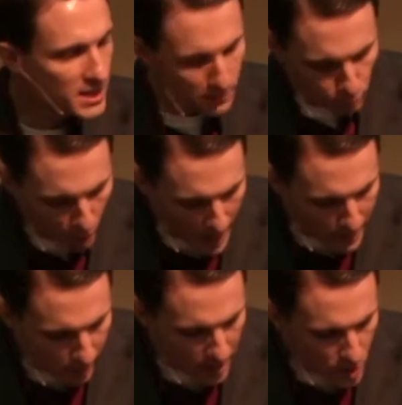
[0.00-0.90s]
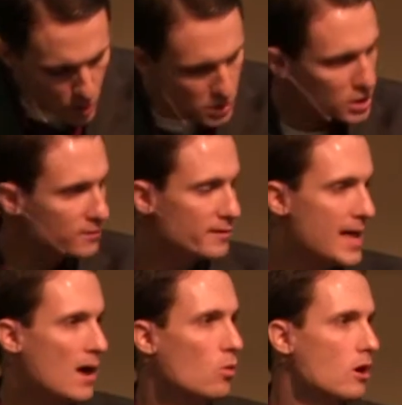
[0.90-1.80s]
And yet, the primary usage
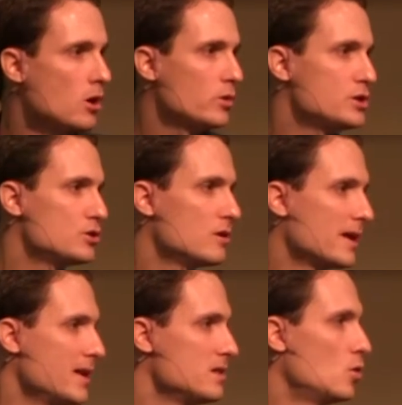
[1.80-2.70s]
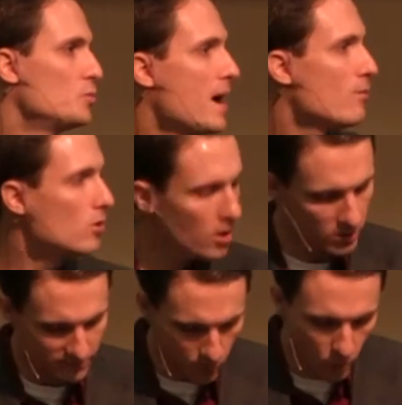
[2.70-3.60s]
for that word, which again the old Bible
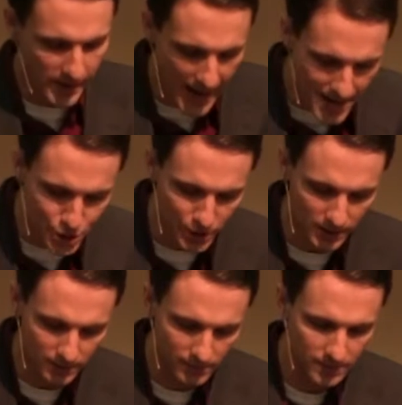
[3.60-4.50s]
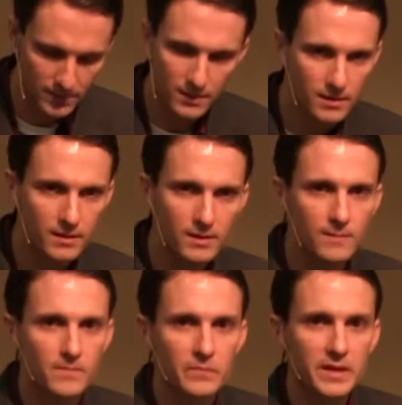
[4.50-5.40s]
called fornication,
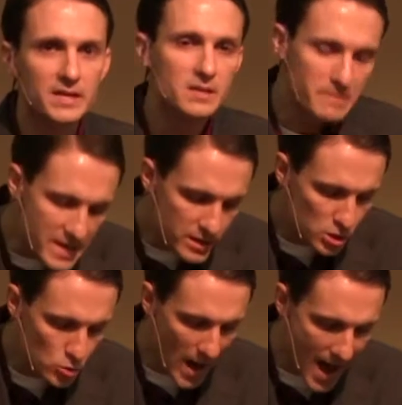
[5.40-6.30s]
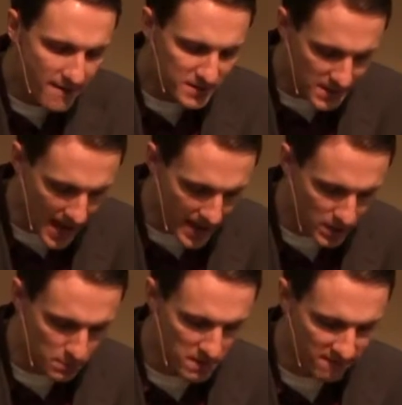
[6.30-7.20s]
is it means to have
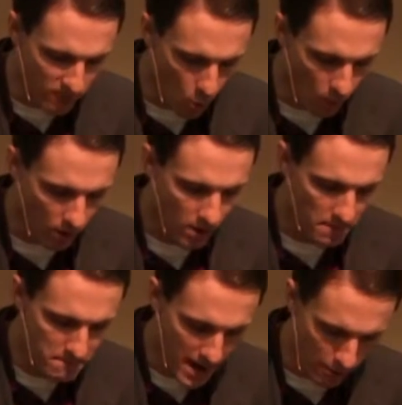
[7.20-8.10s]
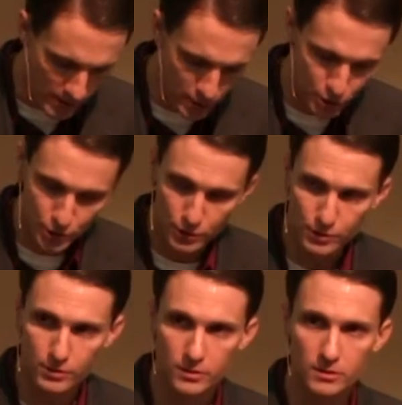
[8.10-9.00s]
sex before
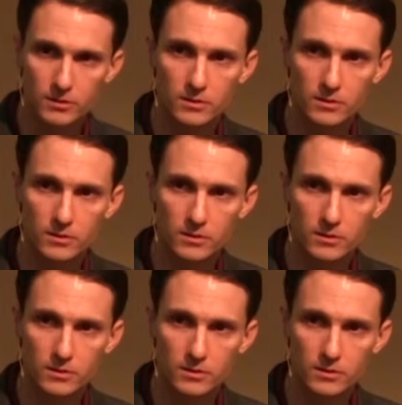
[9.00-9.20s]
marriage.